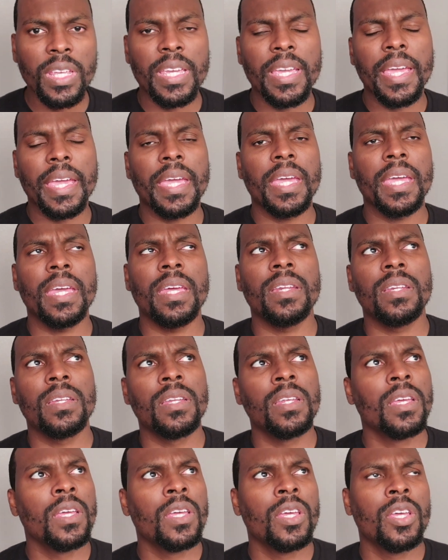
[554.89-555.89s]

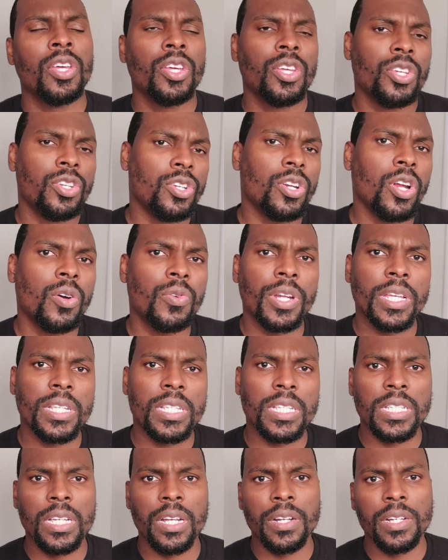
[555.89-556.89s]
and you don't
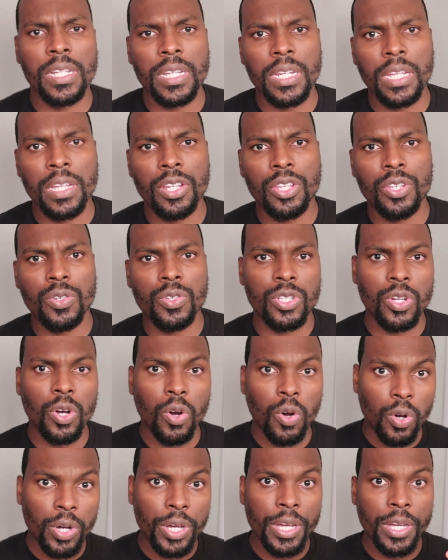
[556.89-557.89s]
necessarily need to use
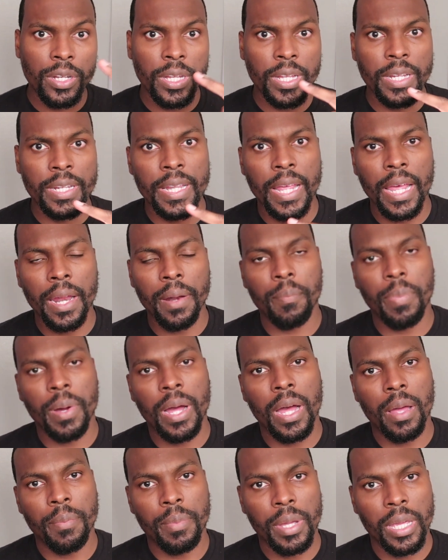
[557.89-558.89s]
oil and then
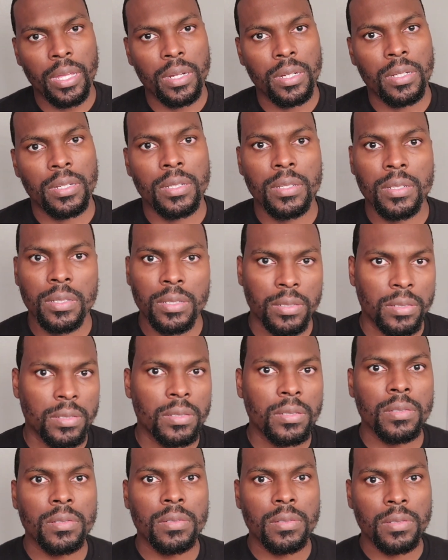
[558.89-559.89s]
pomade.
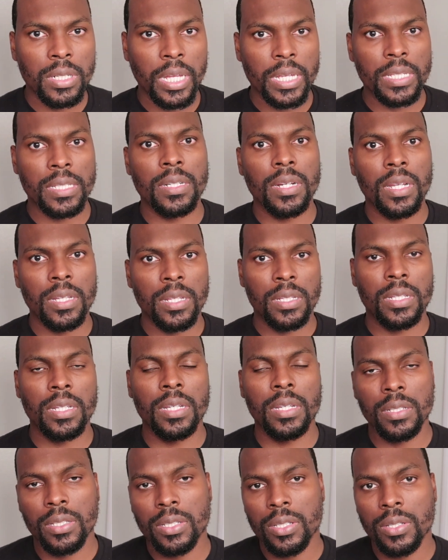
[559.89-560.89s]
That's another
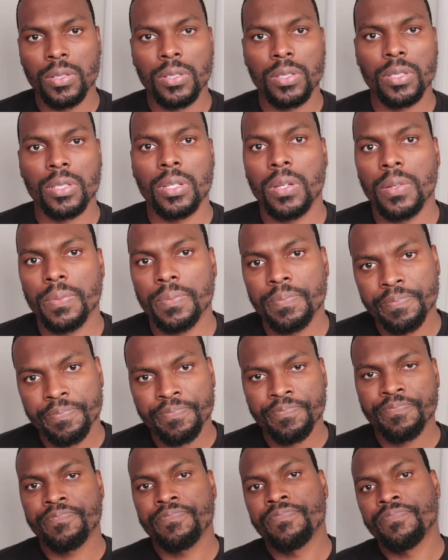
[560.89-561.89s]
thing too, so,
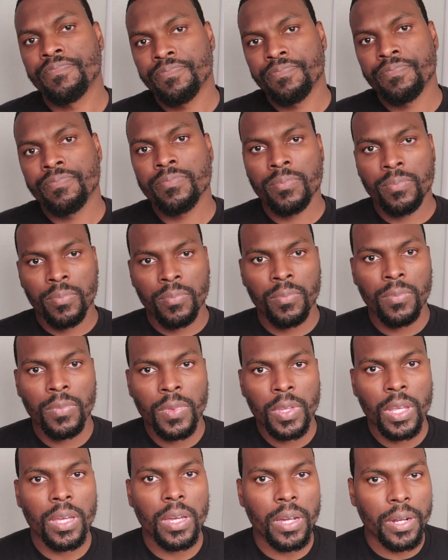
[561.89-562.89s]

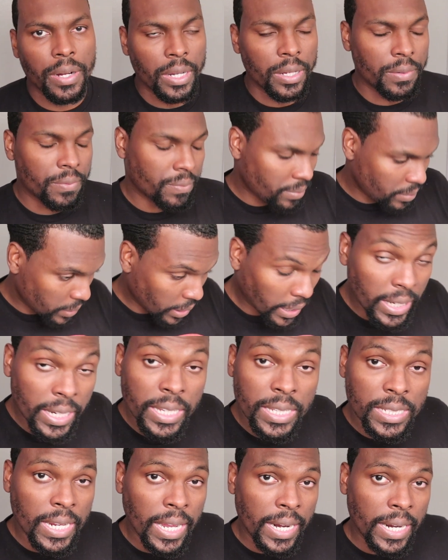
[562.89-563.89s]
all right, at
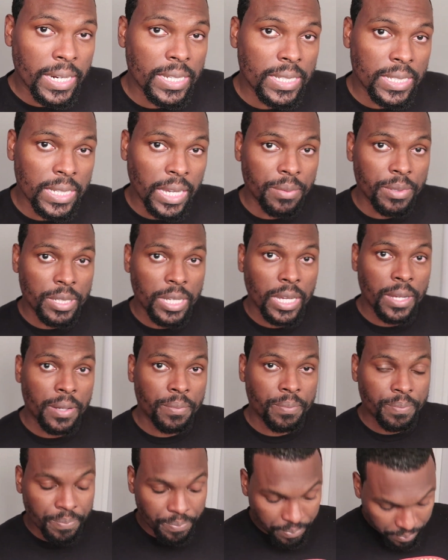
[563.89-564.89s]
least not at the same time.